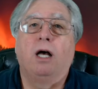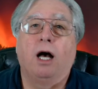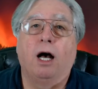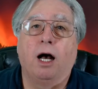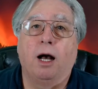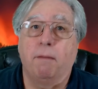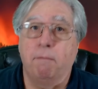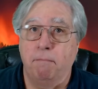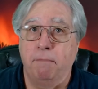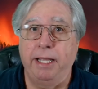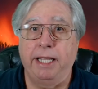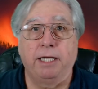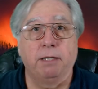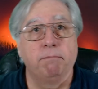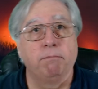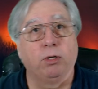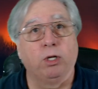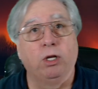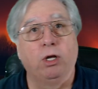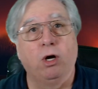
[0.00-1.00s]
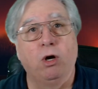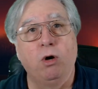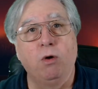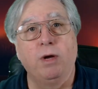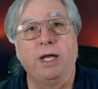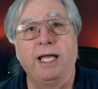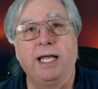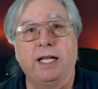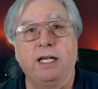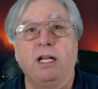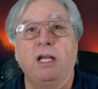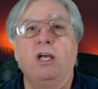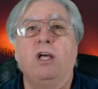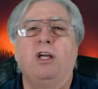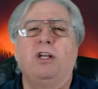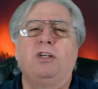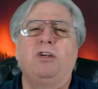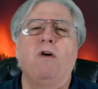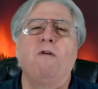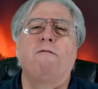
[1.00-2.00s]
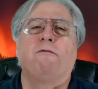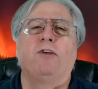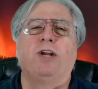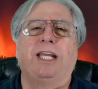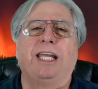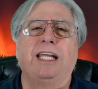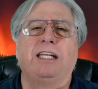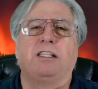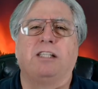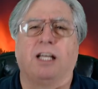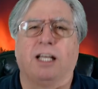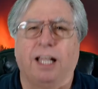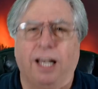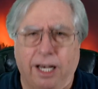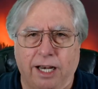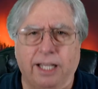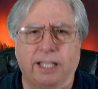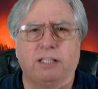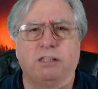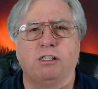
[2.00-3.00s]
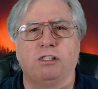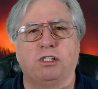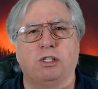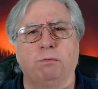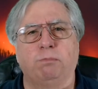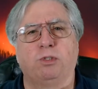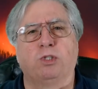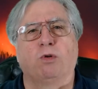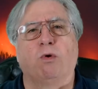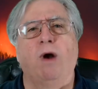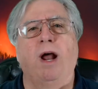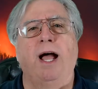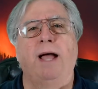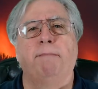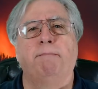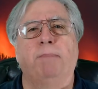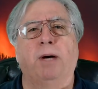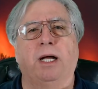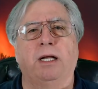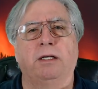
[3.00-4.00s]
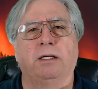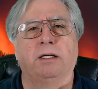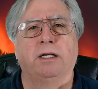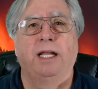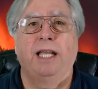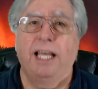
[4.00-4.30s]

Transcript: uh, make them below. And don't forget to click the subscribe button.